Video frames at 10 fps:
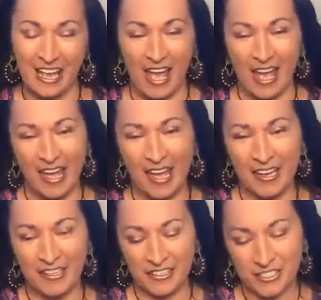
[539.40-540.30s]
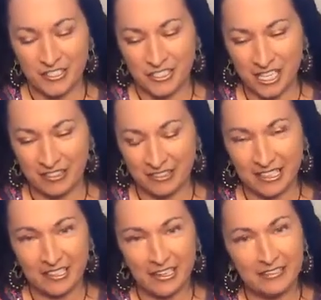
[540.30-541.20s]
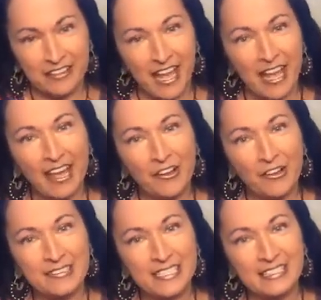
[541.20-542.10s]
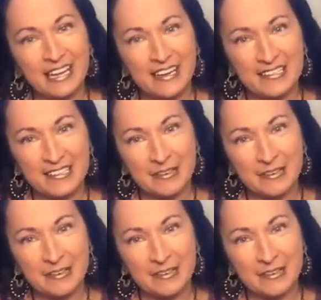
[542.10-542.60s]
and just gently kind of held it as it